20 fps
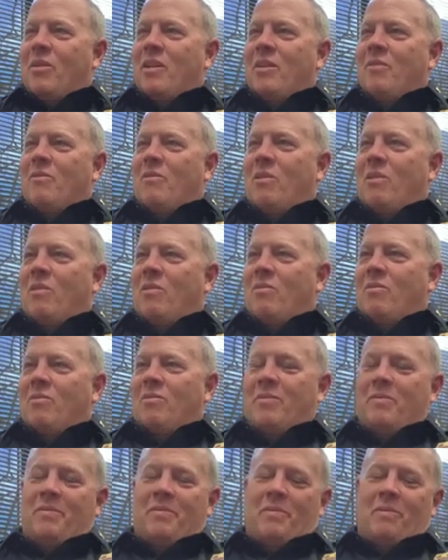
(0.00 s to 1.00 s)
And
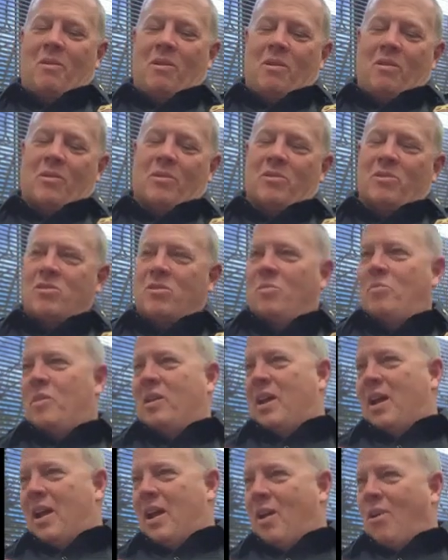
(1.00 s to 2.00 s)
while while there's so
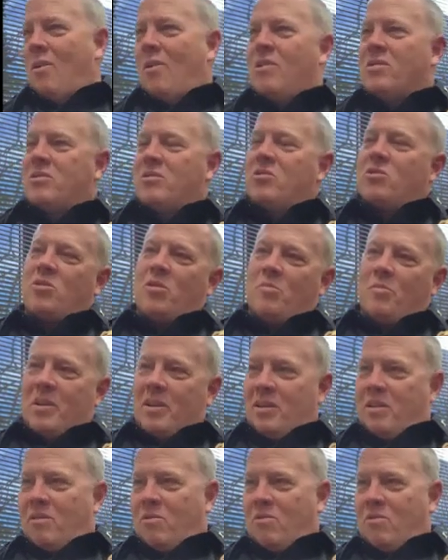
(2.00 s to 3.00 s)
many hours and so
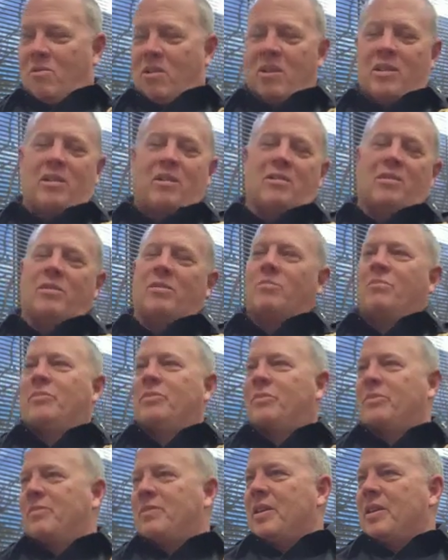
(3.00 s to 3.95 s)
many curriculum